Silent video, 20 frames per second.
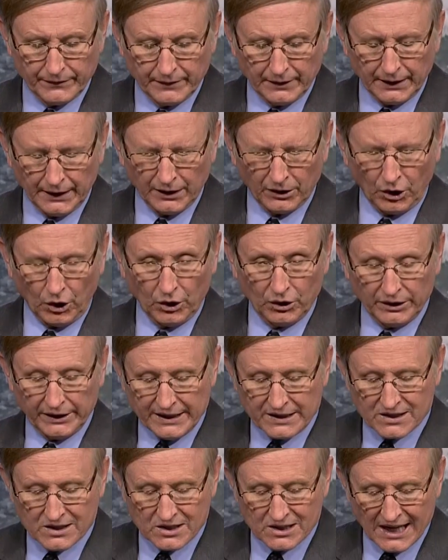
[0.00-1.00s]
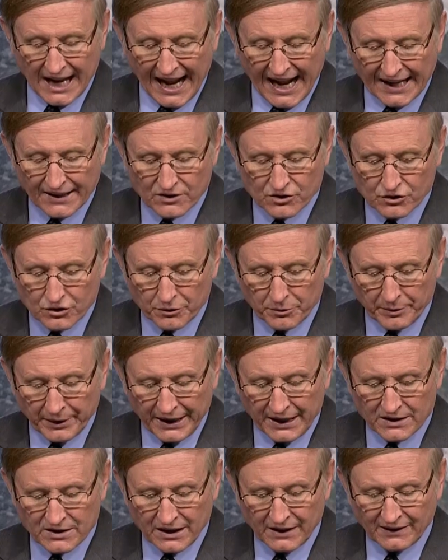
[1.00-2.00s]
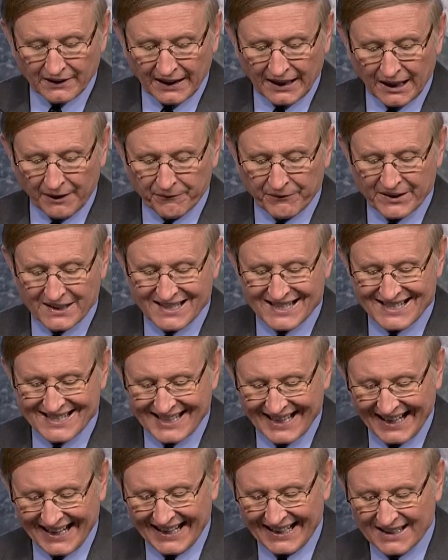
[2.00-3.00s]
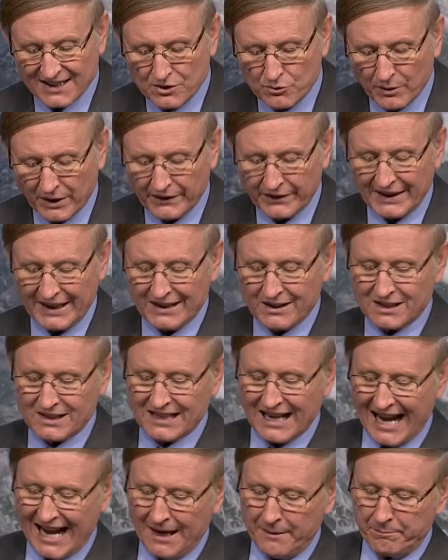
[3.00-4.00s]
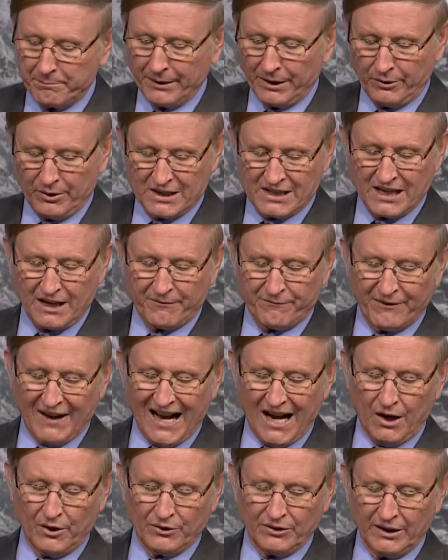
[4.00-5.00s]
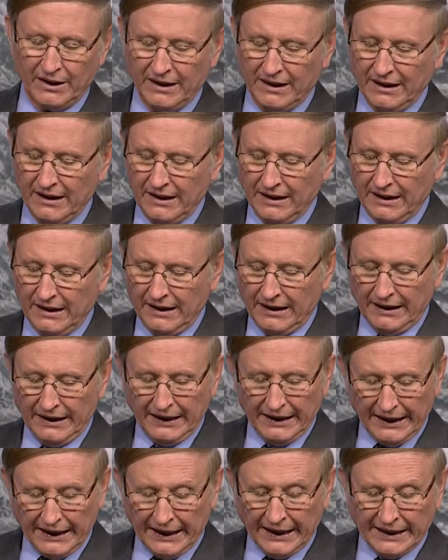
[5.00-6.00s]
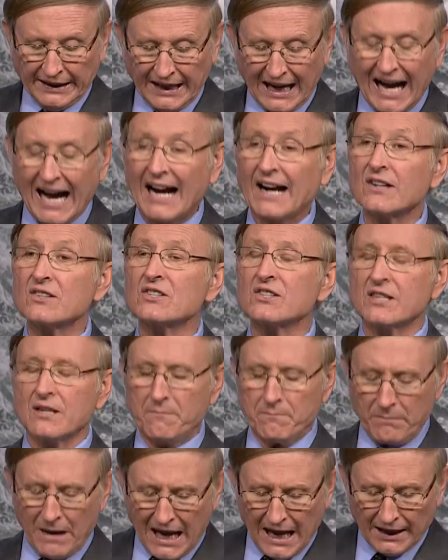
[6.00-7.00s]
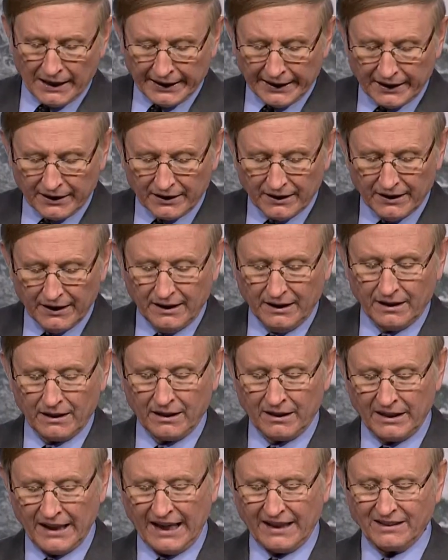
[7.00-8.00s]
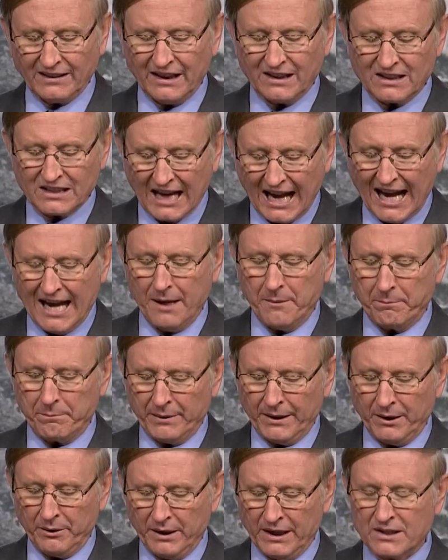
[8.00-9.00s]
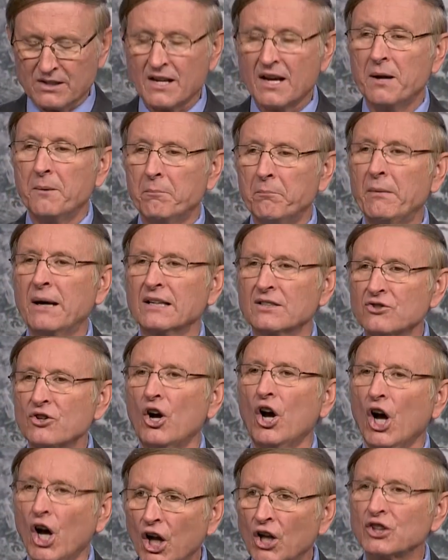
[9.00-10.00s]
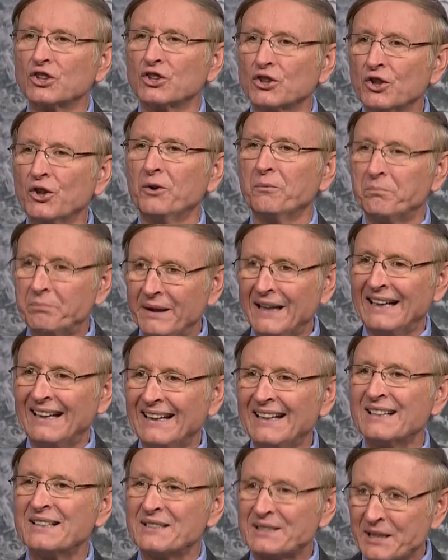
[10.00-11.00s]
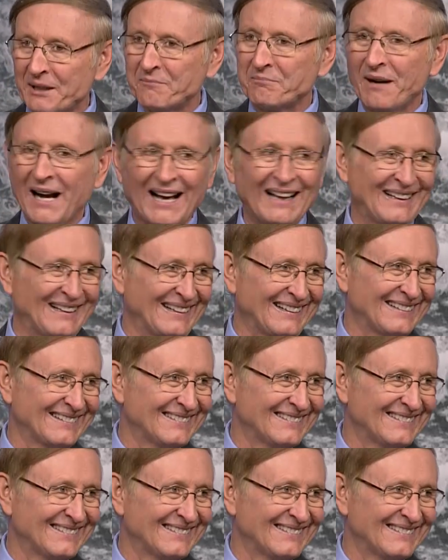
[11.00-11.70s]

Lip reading: It only stands to reason that if the scenes where these time periods are found in are symbolic, then the time periods must also be symbolic.